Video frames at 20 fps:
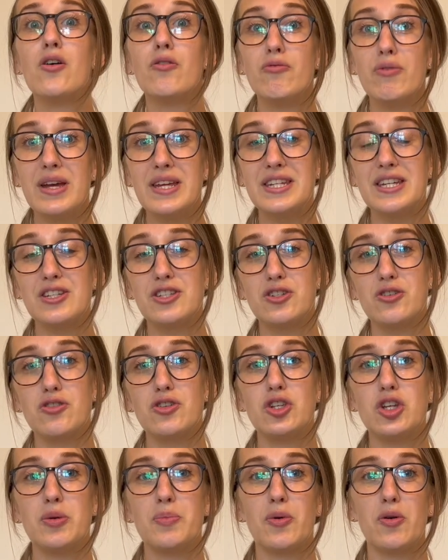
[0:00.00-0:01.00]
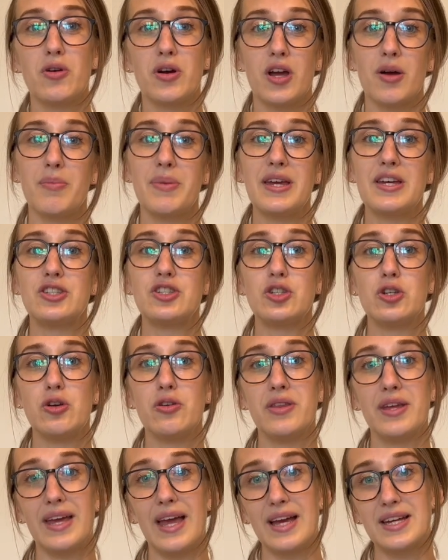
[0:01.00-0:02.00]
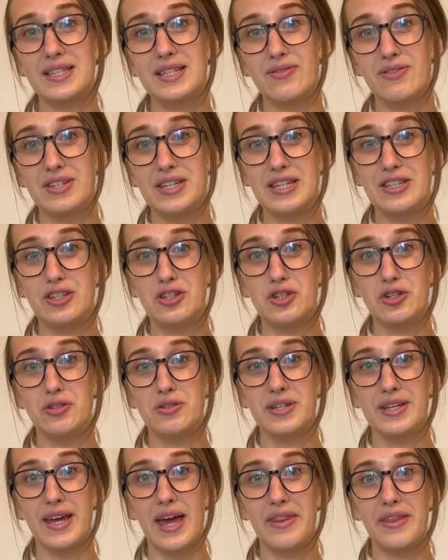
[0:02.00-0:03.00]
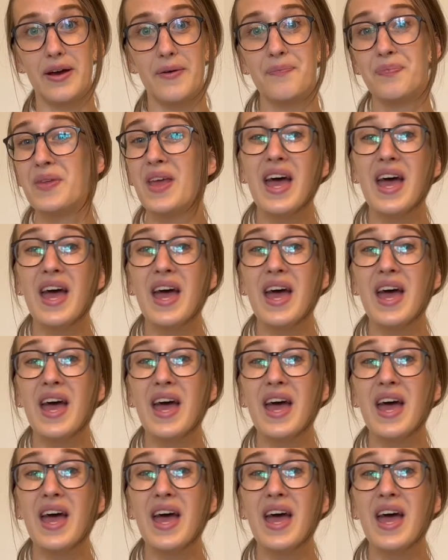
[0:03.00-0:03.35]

Reading to your newborn can be a soothing activity to do together,